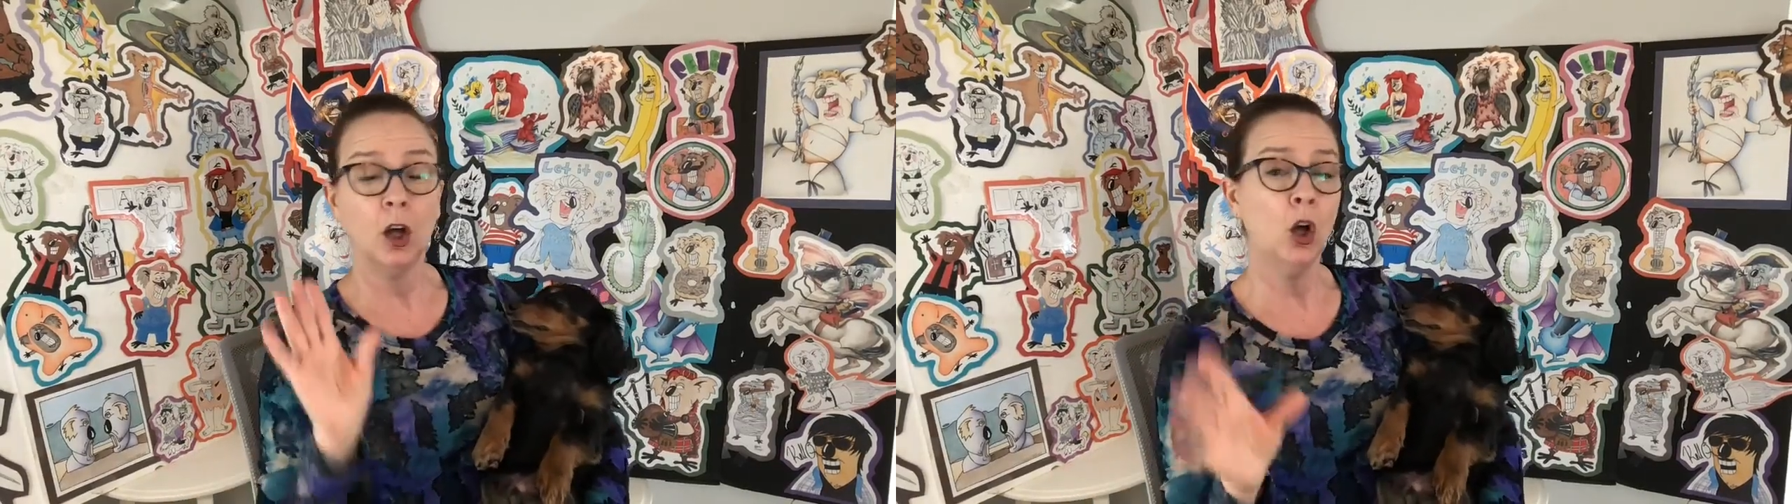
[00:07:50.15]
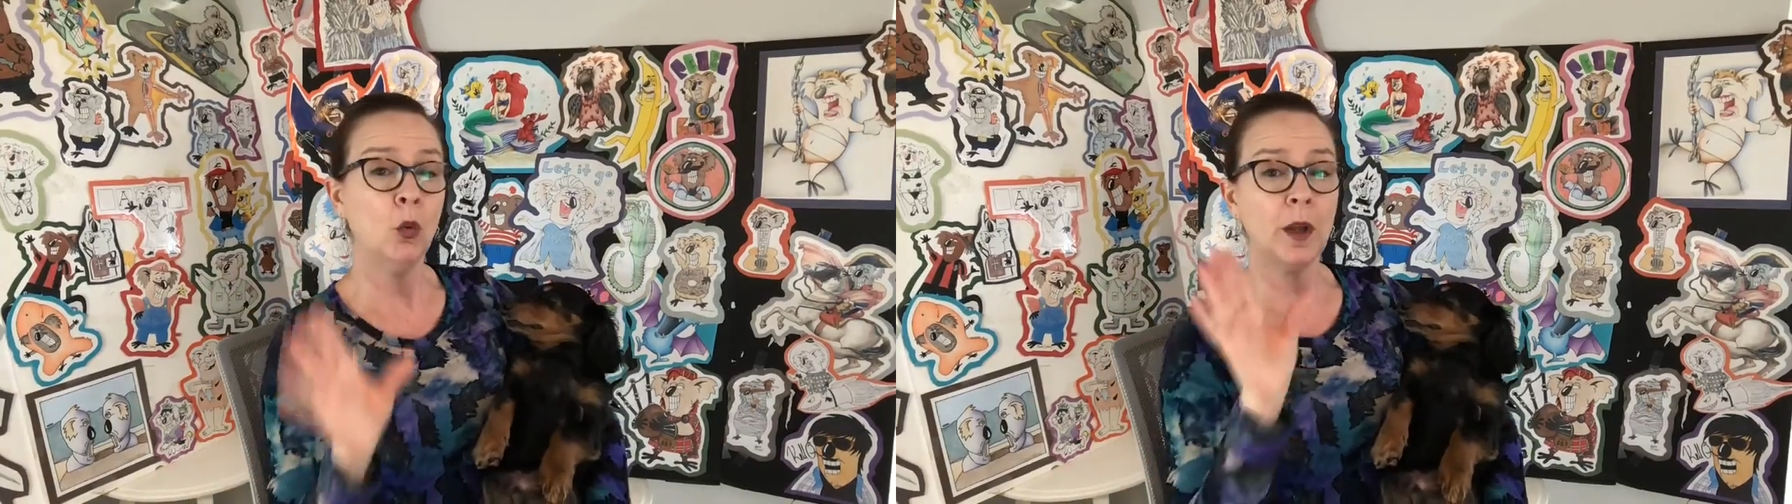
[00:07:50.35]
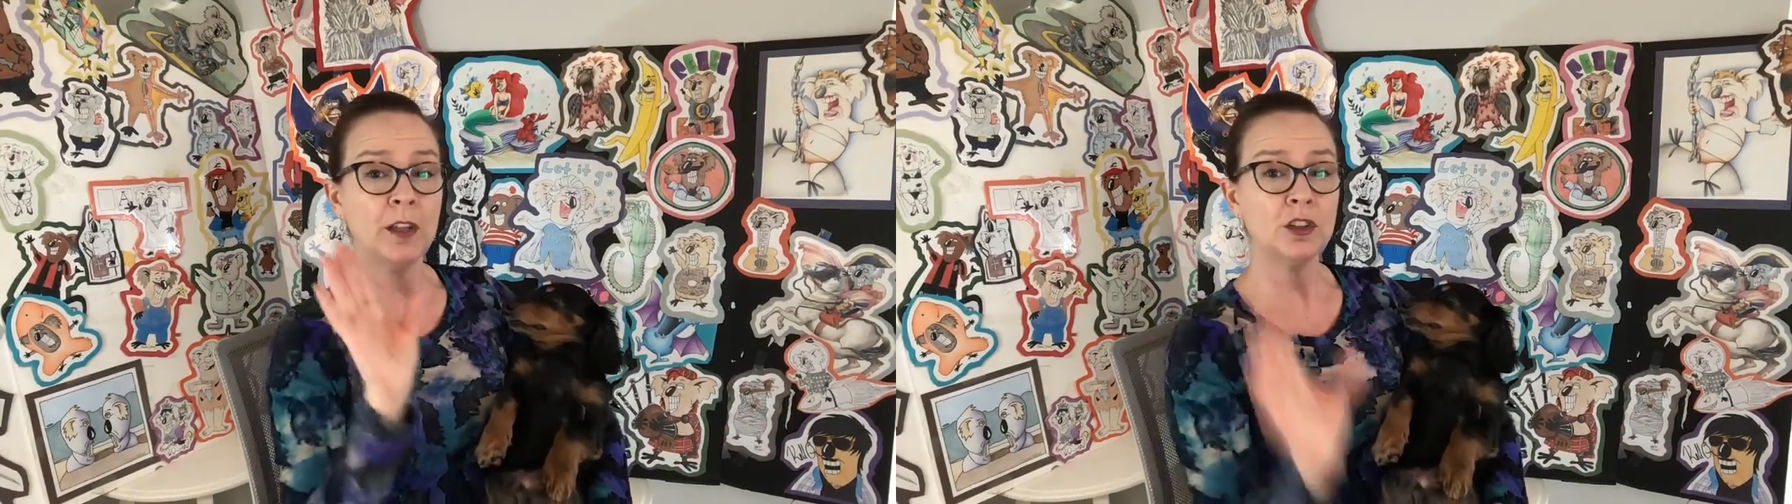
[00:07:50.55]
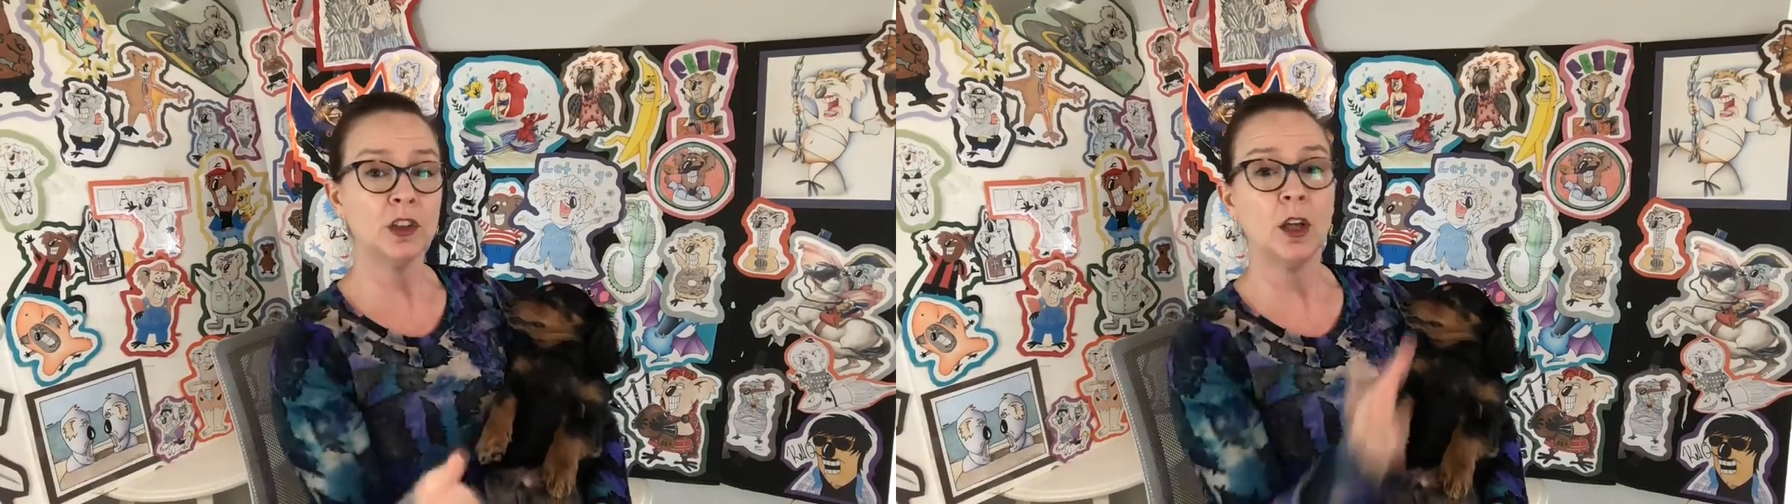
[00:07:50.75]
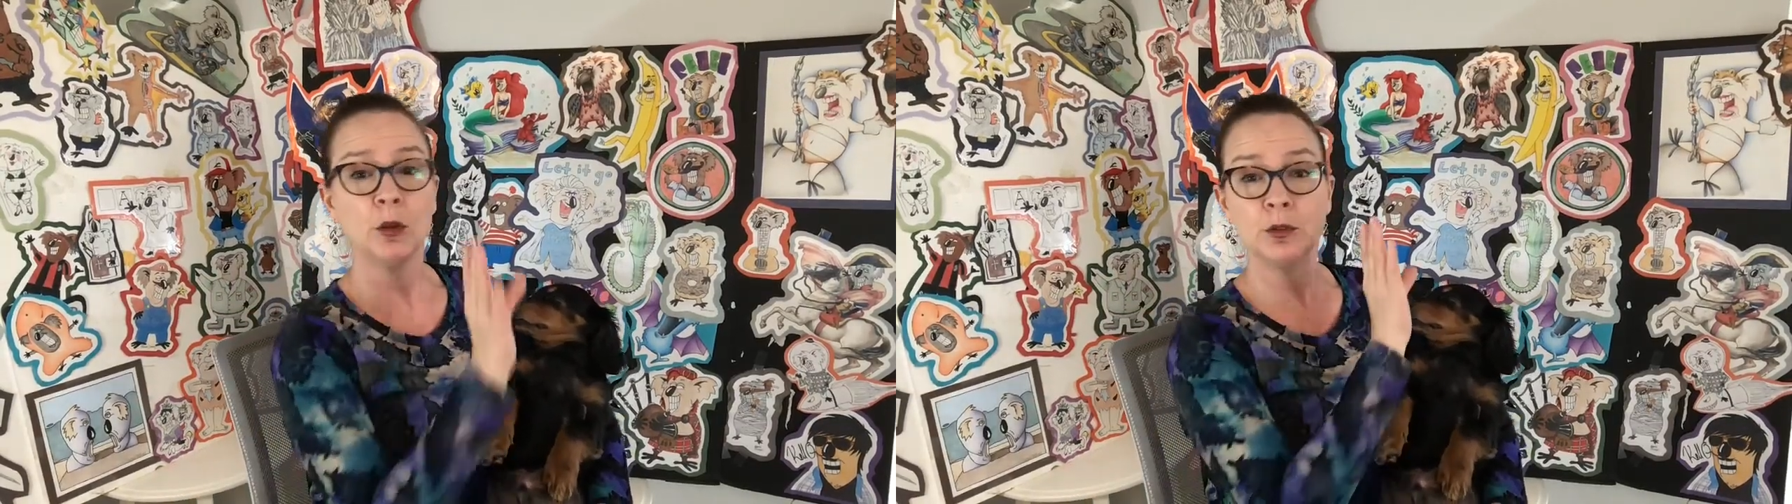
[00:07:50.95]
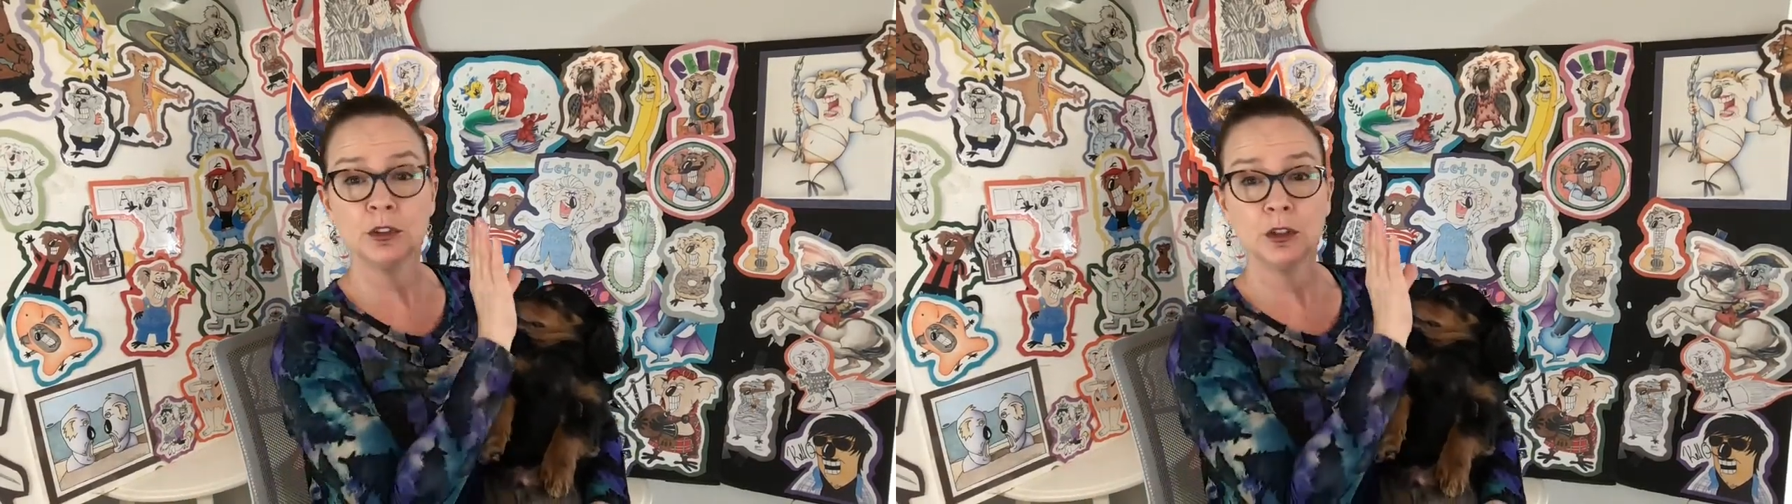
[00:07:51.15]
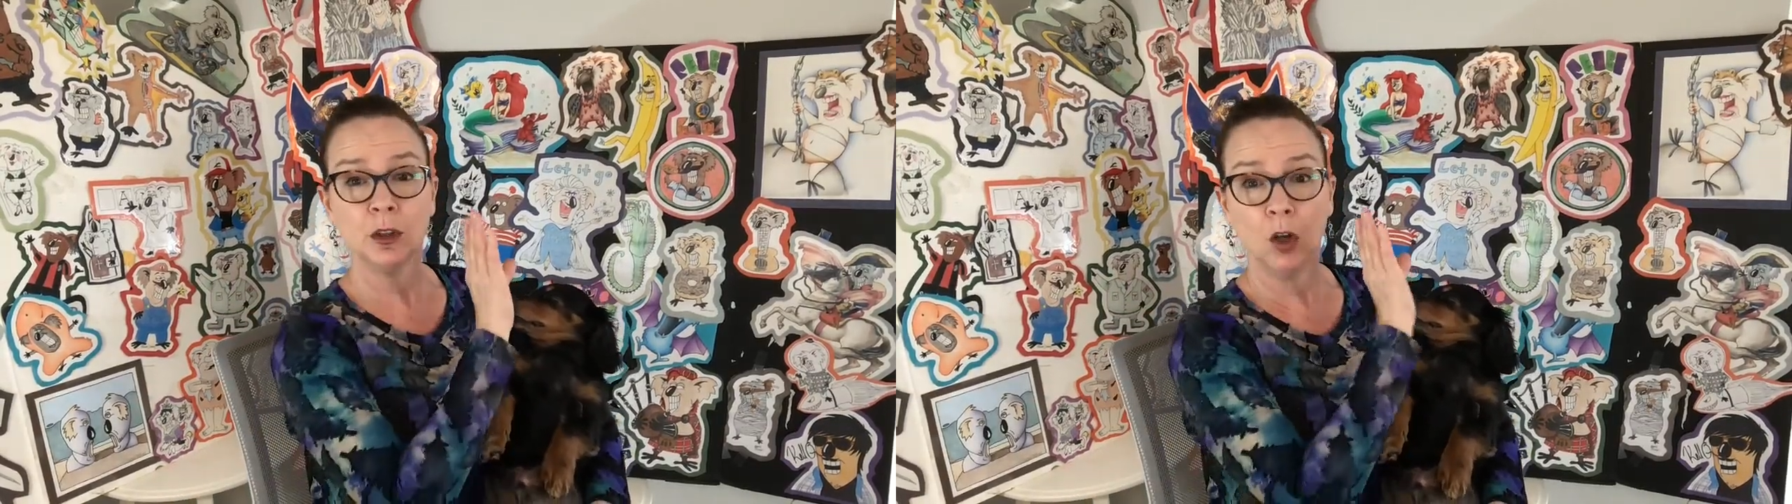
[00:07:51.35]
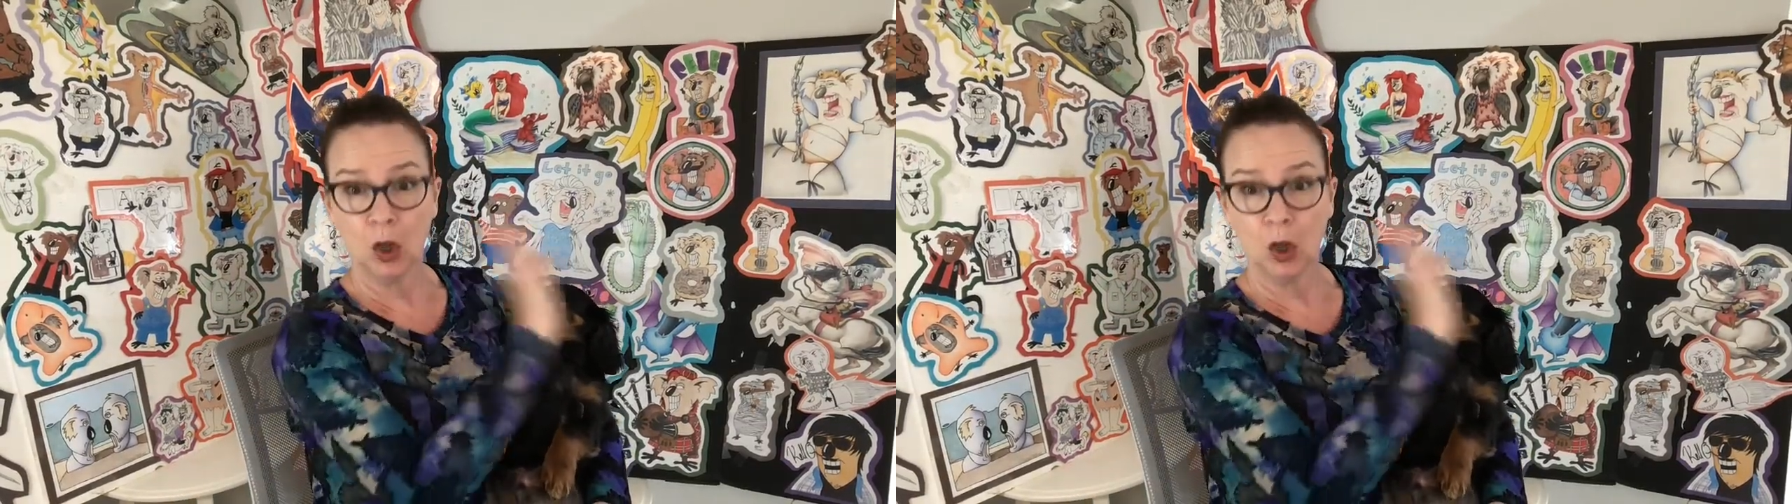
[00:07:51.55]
always goes